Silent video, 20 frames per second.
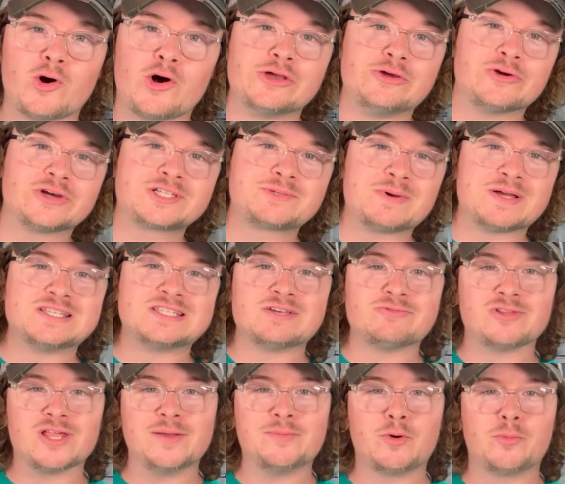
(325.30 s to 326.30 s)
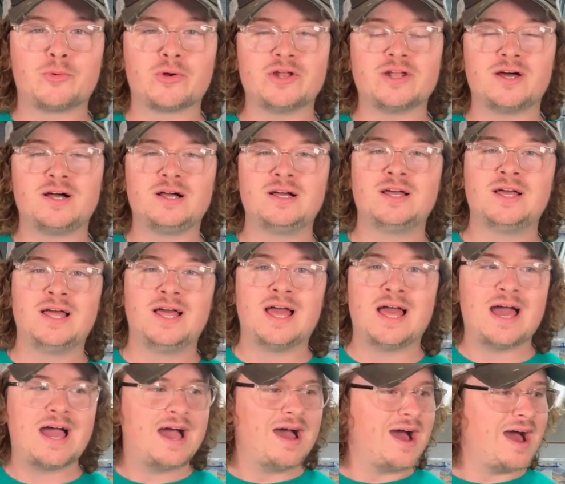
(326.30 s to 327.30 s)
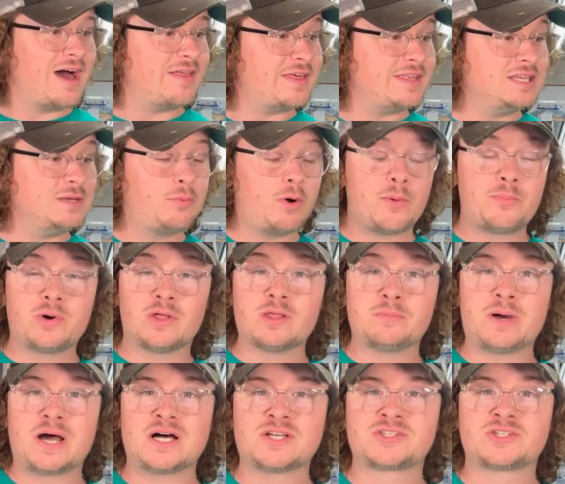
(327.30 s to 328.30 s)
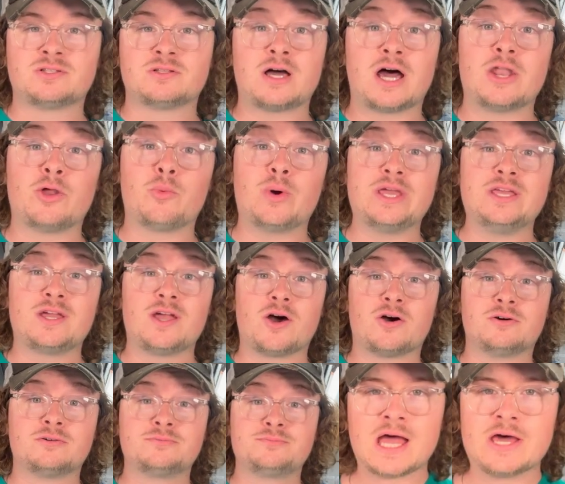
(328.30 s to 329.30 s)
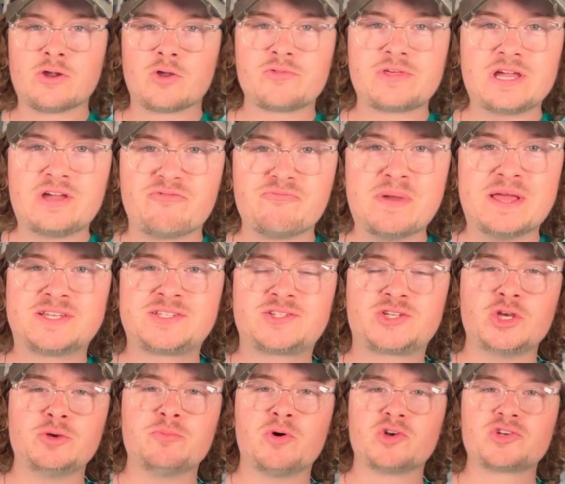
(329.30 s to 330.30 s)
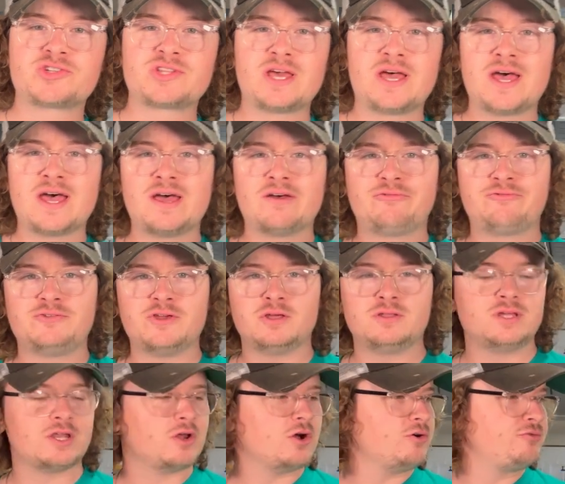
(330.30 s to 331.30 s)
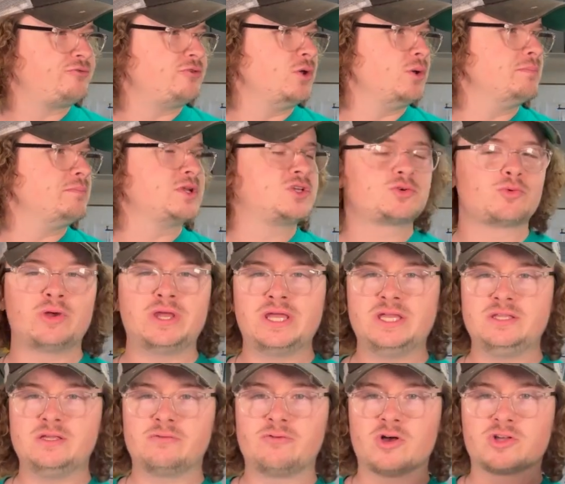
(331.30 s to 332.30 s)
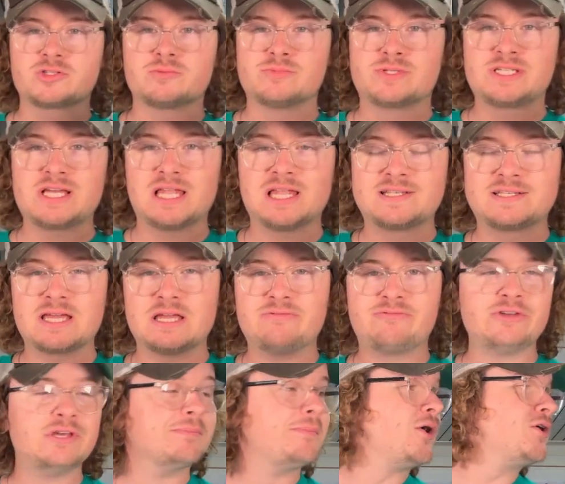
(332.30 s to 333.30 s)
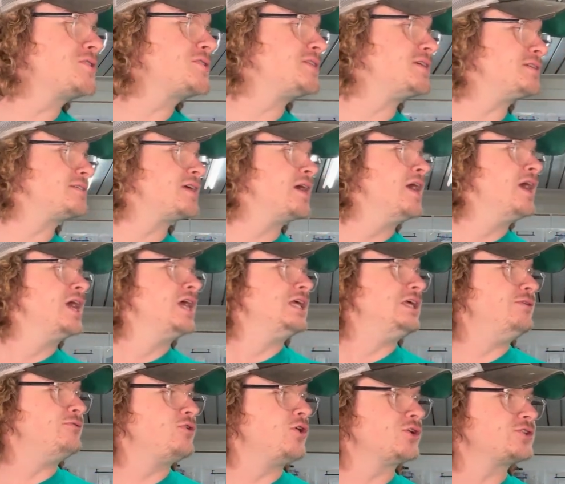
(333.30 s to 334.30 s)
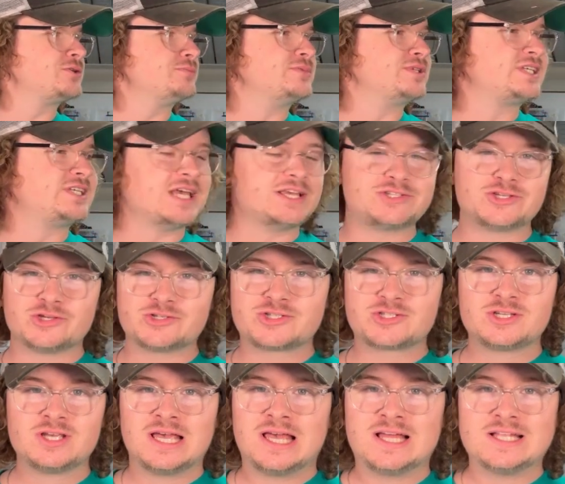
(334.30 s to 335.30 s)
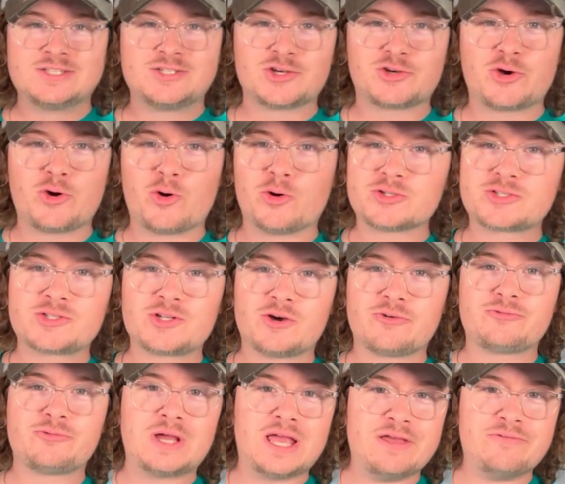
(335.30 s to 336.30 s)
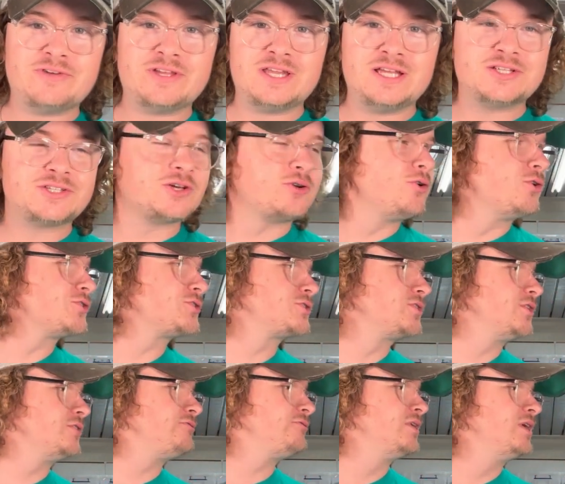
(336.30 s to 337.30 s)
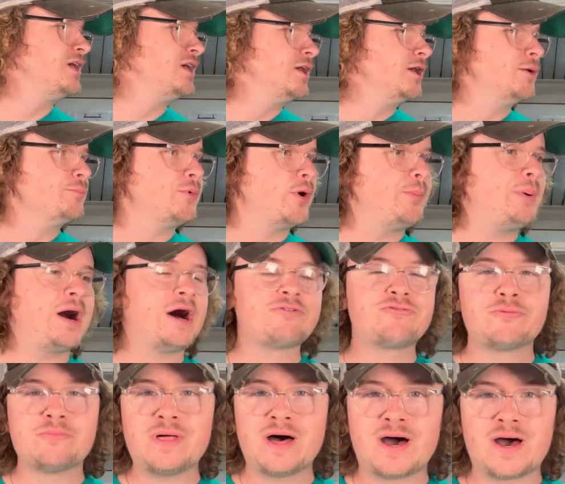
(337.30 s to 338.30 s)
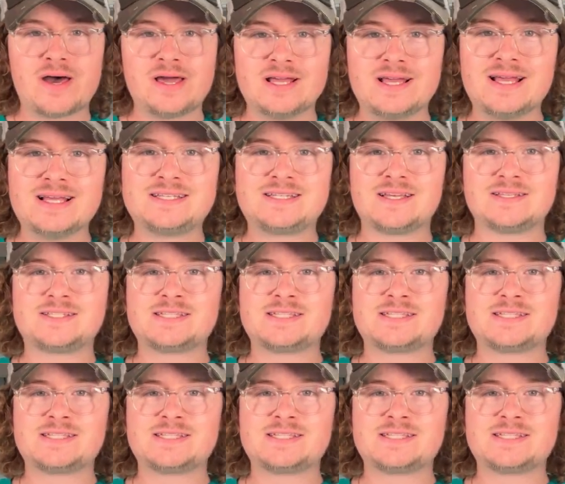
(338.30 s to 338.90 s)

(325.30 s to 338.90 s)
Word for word: or your expensive label printer, and then you pop it on the parcel, and away you go. I don't think I've missed too much there. Few, you know, a few in between. You've got some sellotape for your boxes. You've got some scissors to cut stuff if you need to cut stuff. But apart from that, it is as